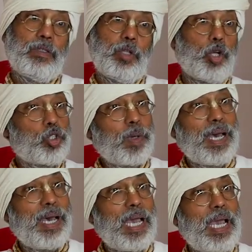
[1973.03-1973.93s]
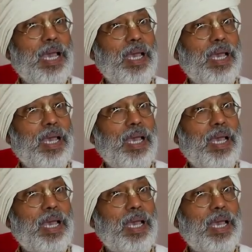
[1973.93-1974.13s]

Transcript: Those who are